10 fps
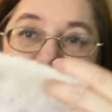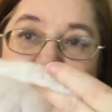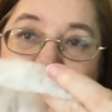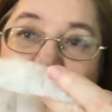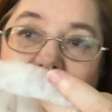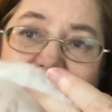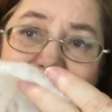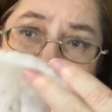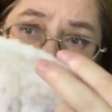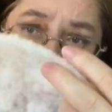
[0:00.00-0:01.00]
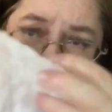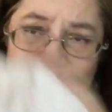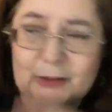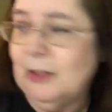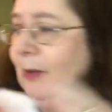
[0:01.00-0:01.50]
you can get.
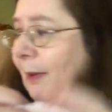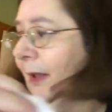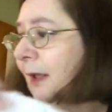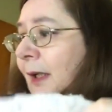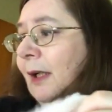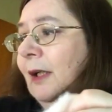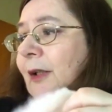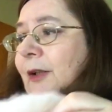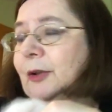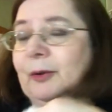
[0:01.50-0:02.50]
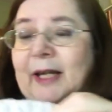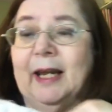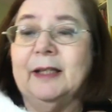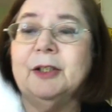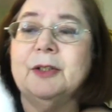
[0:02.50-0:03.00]
Excuse me. You
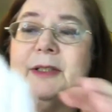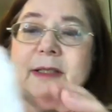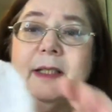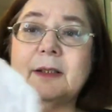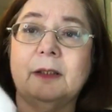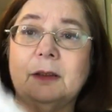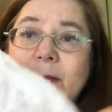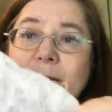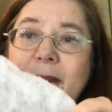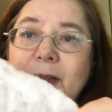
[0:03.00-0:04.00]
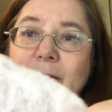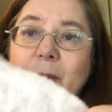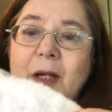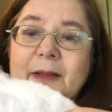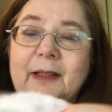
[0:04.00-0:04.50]
can use thinner, but you
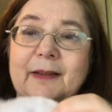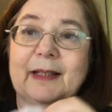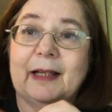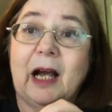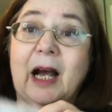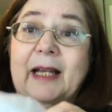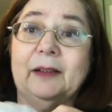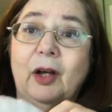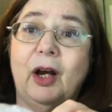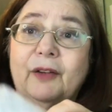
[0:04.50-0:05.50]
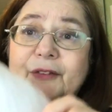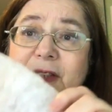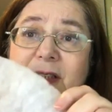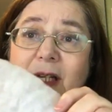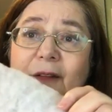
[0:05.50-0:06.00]
want the thick high loft
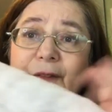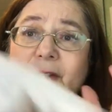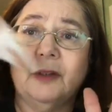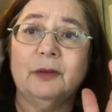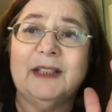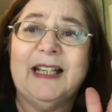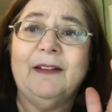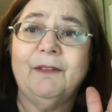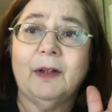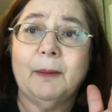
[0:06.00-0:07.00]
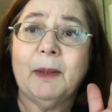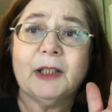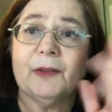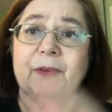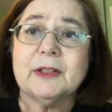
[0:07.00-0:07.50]
stuff. You don't need very
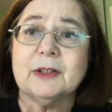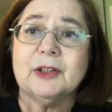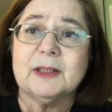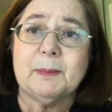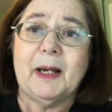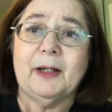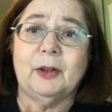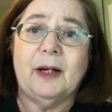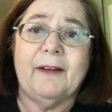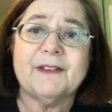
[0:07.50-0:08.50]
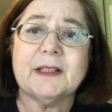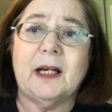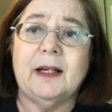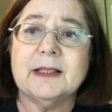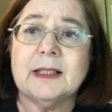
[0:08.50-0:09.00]
much of it, so just buy a craft
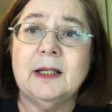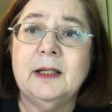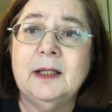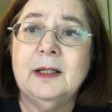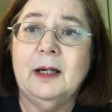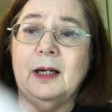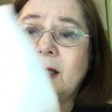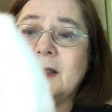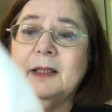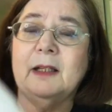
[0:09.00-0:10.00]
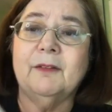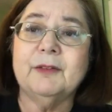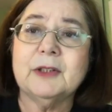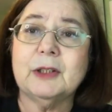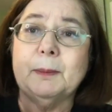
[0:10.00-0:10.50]
size thing
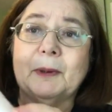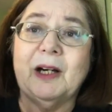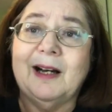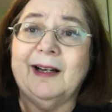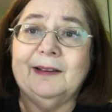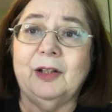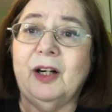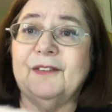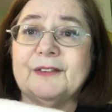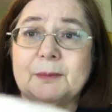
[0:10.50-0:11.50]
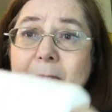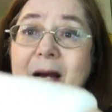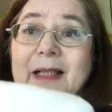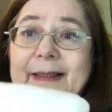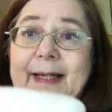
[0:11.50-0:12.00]
of super high loft
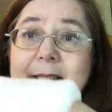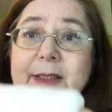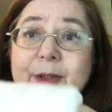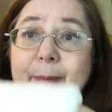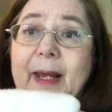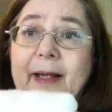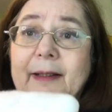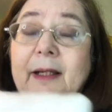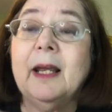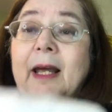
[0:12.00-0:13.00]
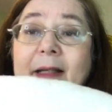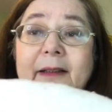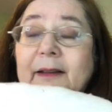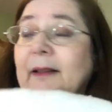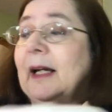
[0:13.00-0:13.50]
polyester batting, and
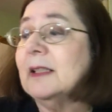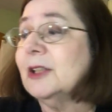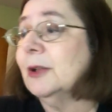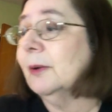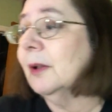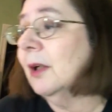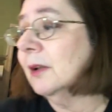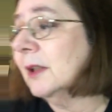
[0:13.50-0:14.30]
it'll last you a long